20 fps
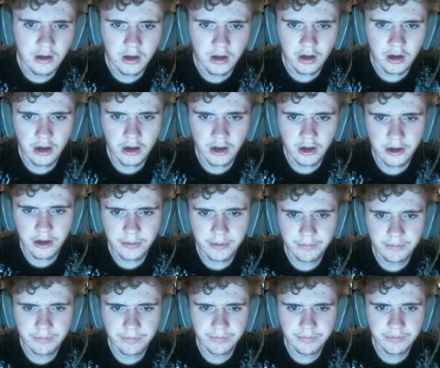
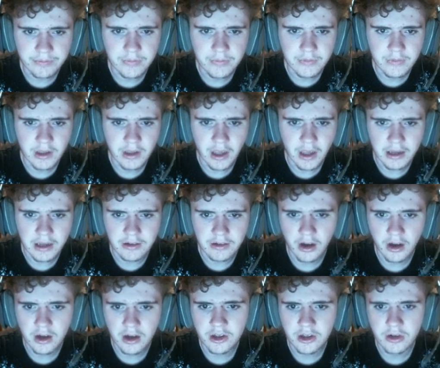A
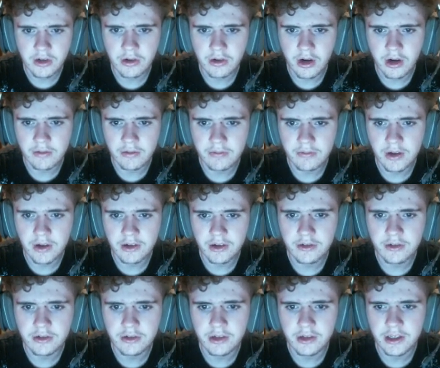dog cone on
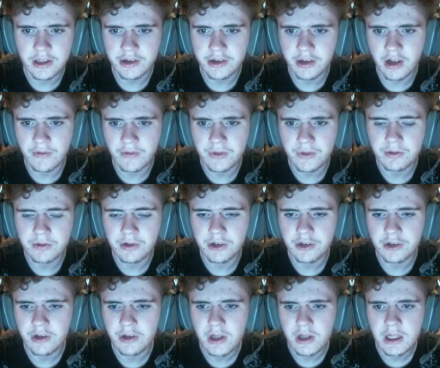functional like a Dilophosaurus,
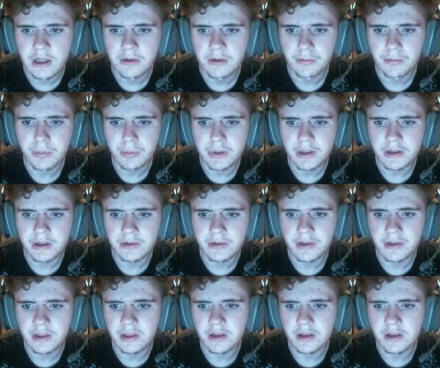but the